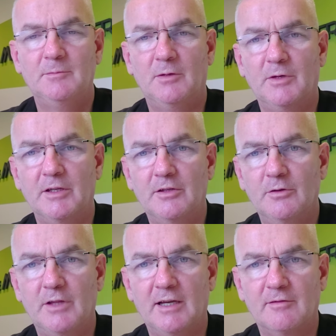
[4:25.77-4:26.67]
But when you
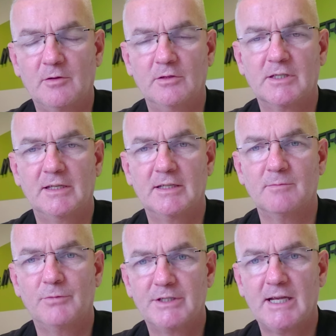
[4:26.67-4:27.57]
do that, of course, it
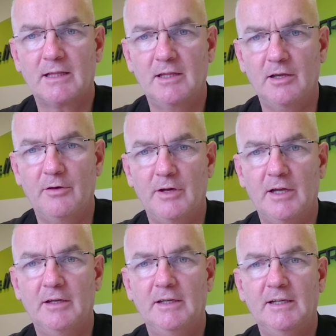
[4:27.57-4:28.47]
doesn't protect the owner.